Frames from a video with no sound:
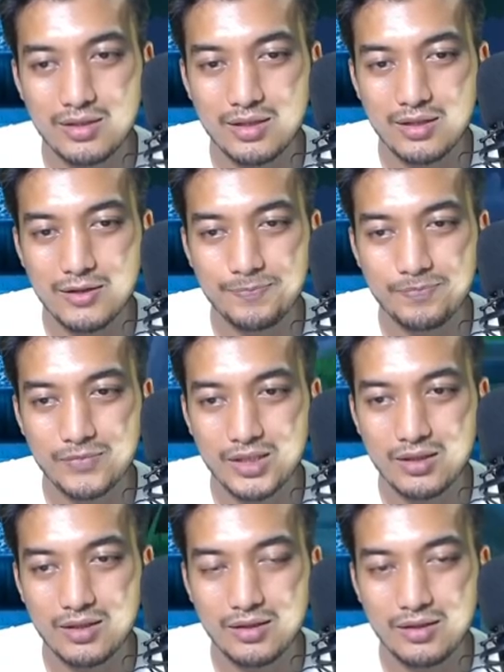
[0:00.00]
uh,
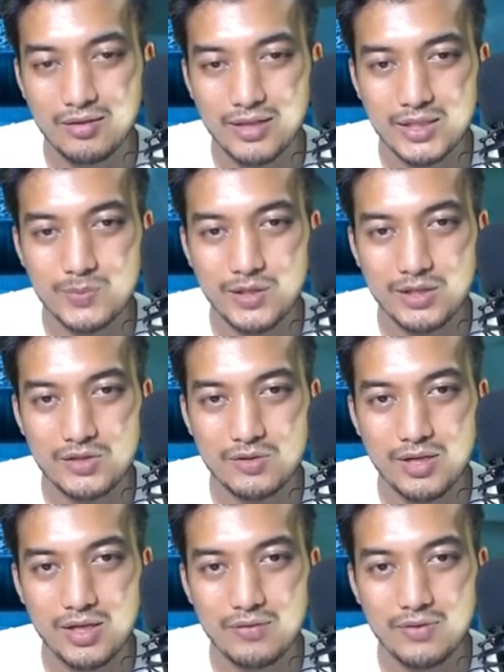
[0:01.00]
uh you know,
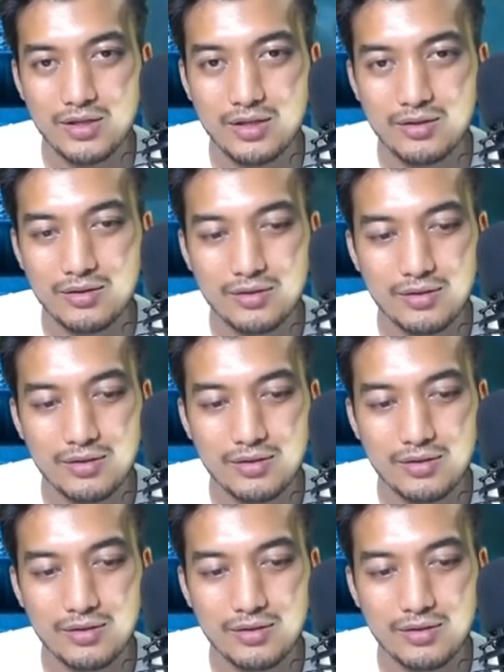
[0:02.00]
explanation right over there.